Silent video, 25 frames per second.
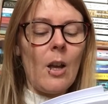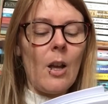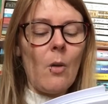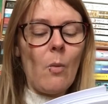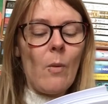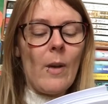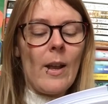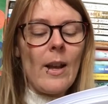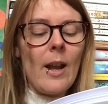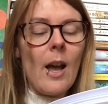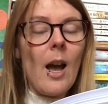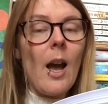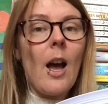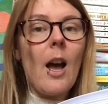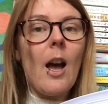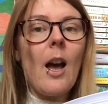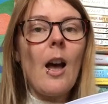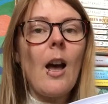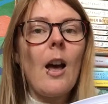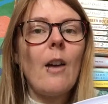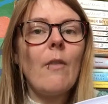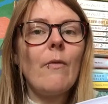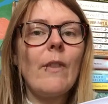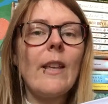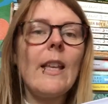when
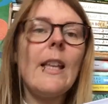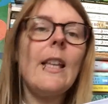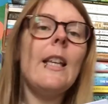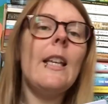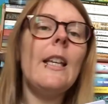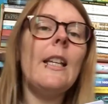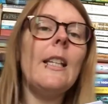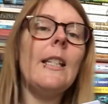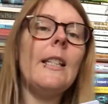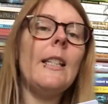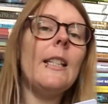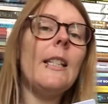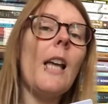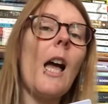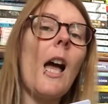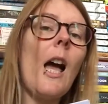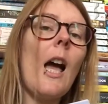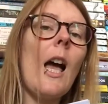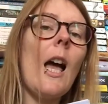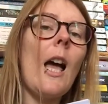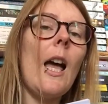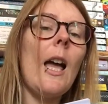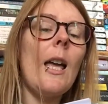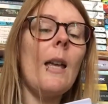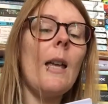harvest
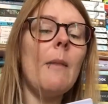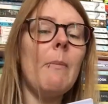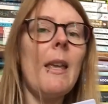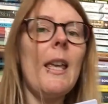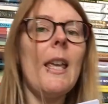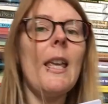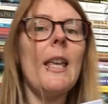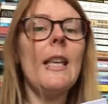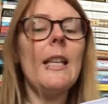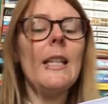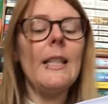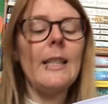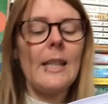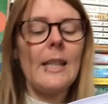time is